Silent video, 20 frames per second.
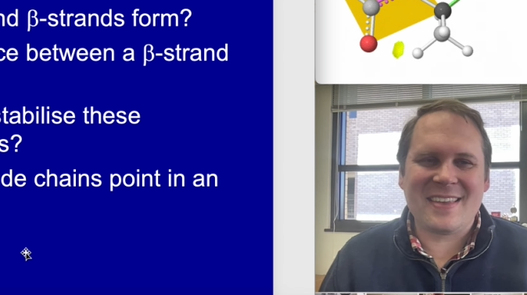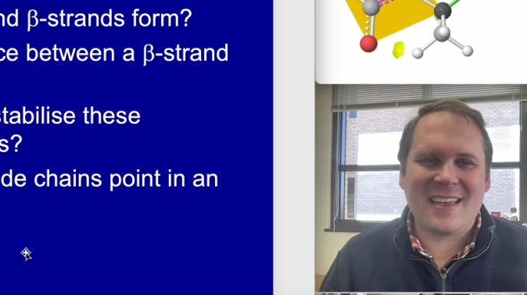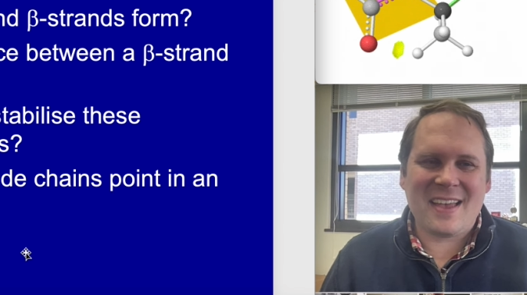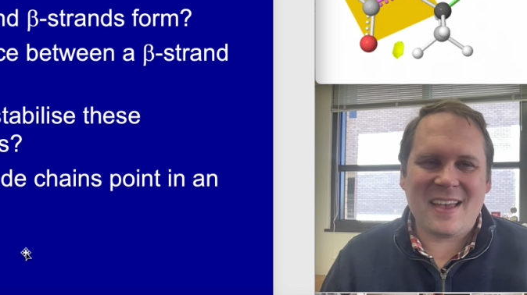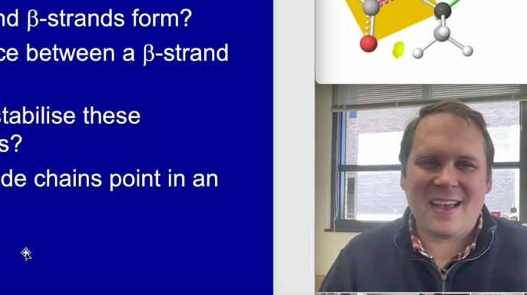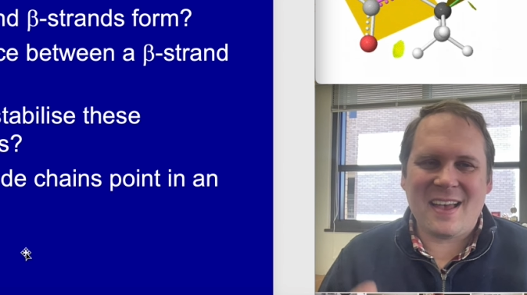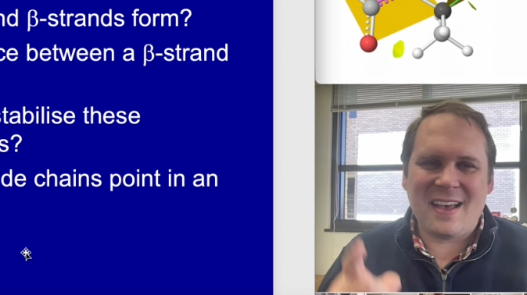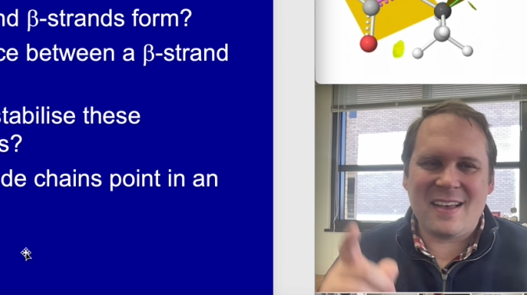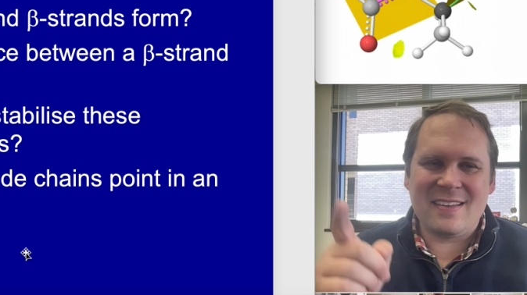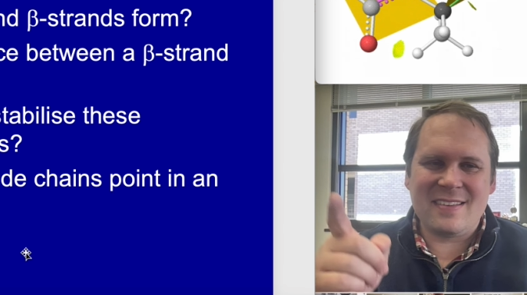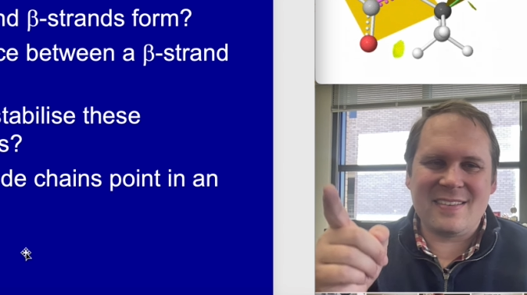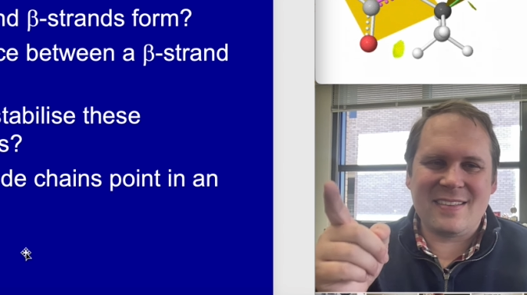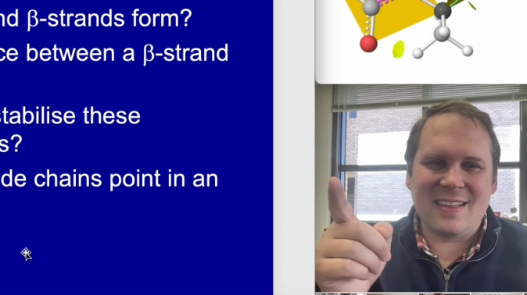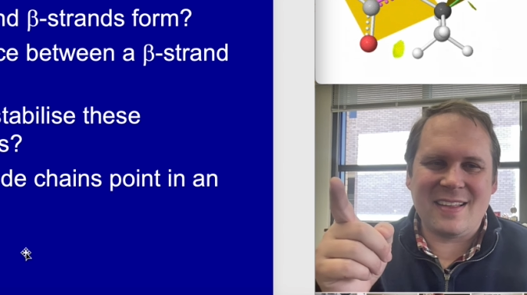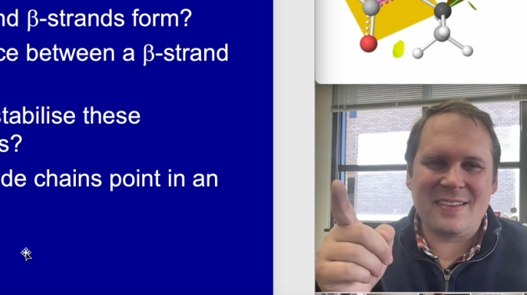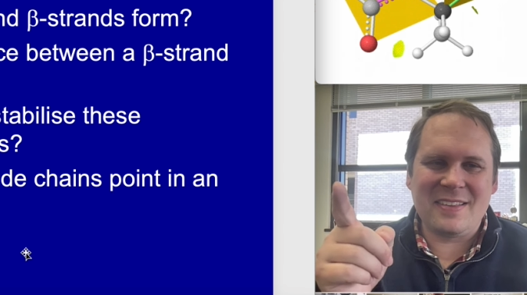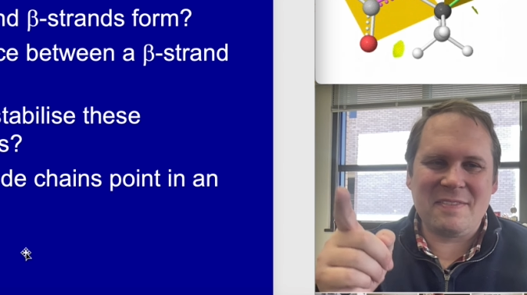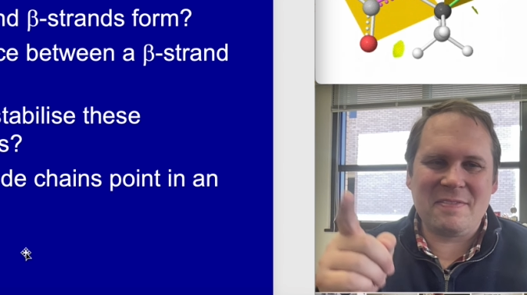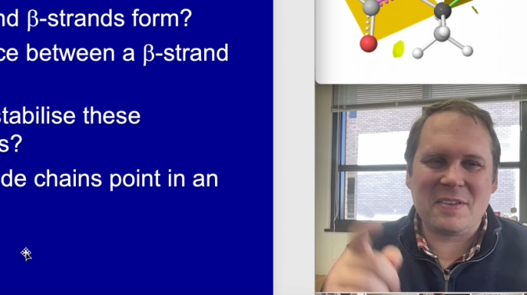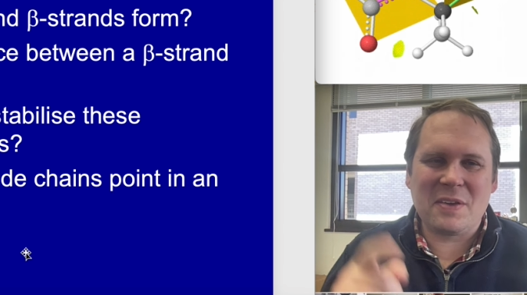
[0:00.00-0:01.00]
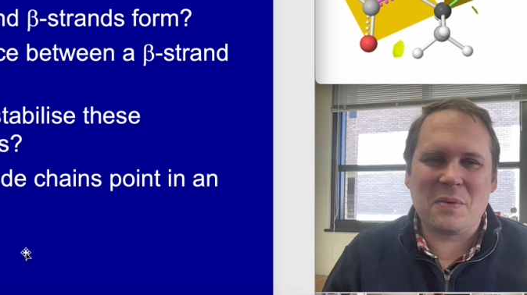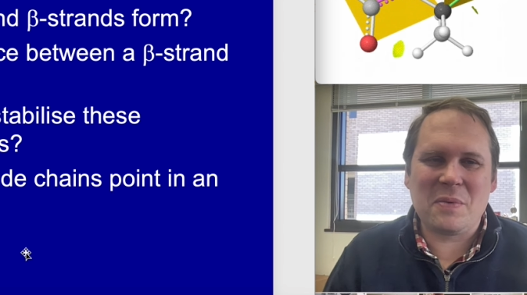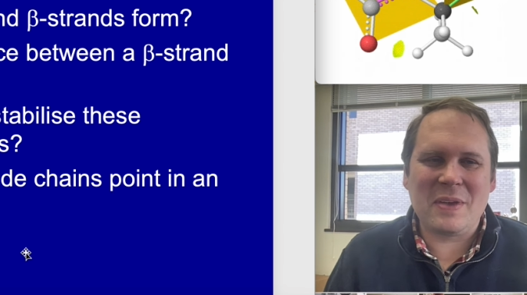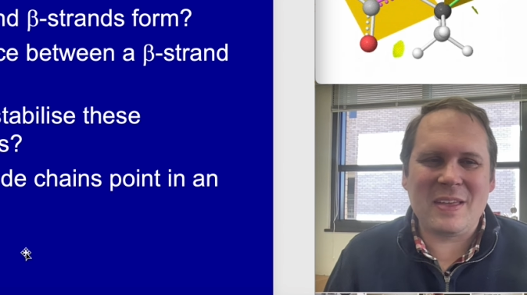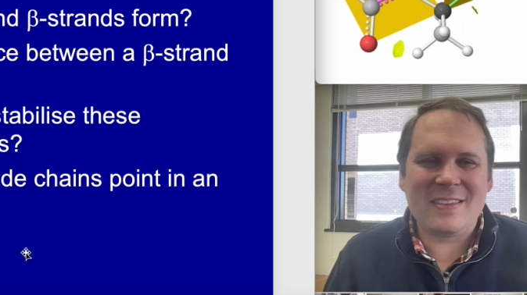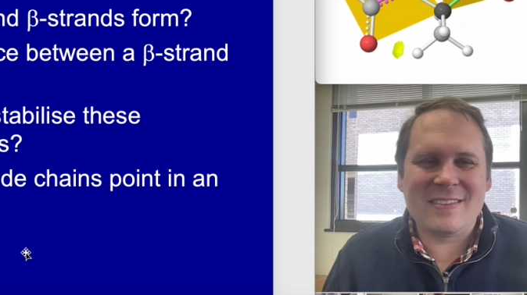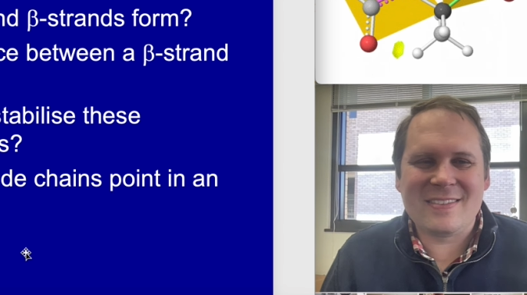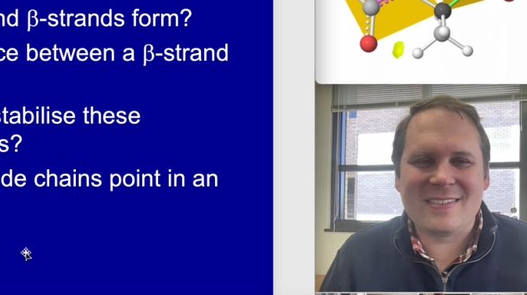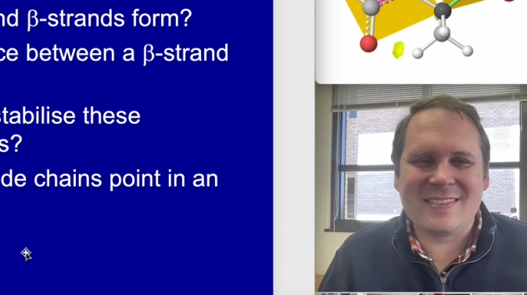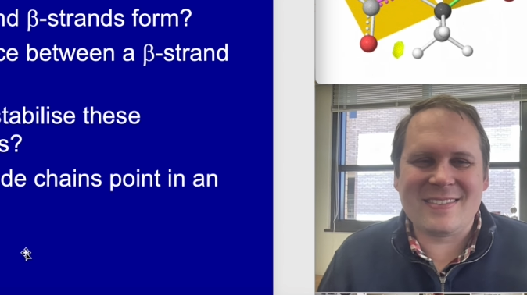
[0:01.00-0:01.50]
I'll leave the
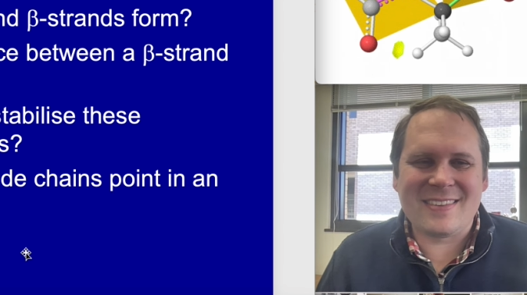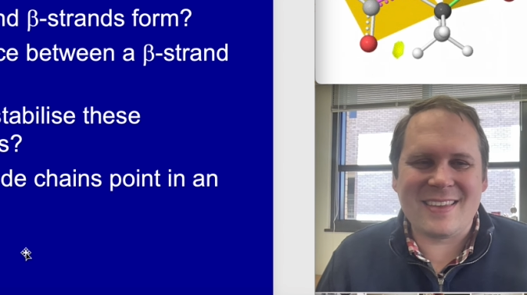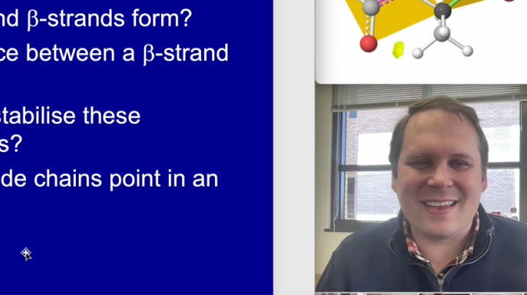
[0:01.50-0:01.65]
quiz